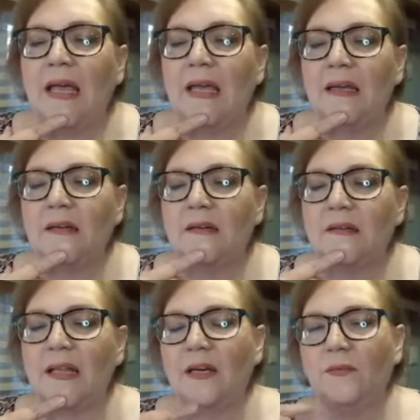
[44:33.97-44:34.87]
And
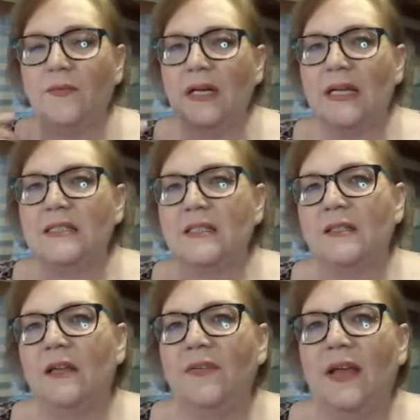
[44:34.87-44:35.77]
they don't realize
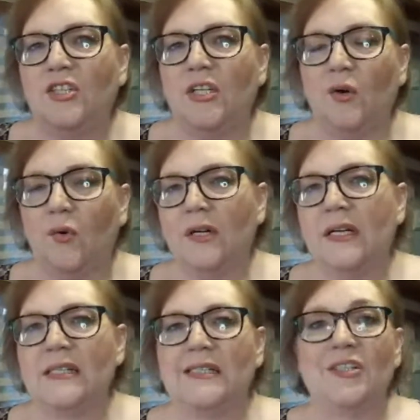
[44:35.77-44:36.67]
that they've actually
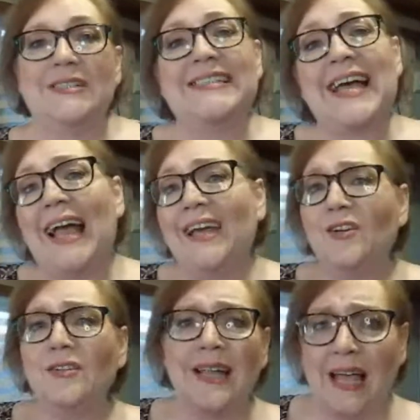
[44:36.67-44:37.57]
organized their
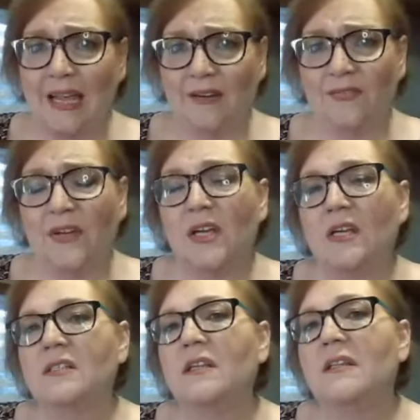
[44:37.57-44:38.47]
entire life
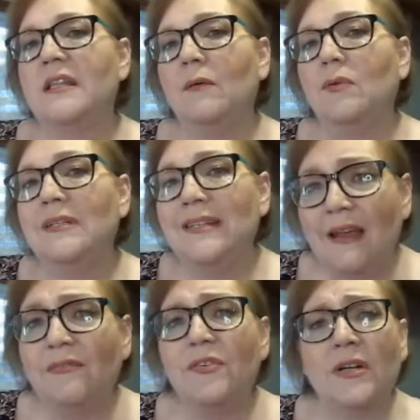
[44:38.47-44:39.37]
so that they will
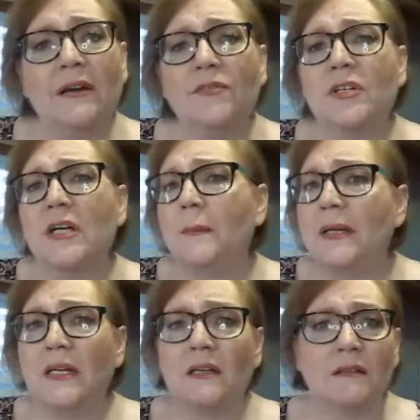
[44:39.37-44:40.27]
never ever
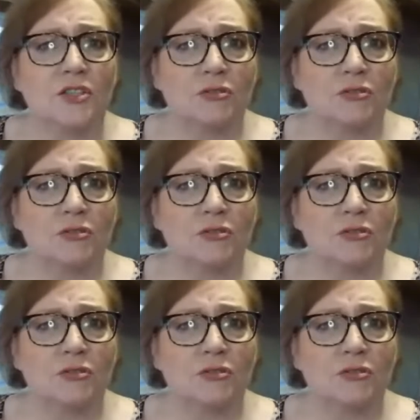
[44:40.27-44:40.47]
come in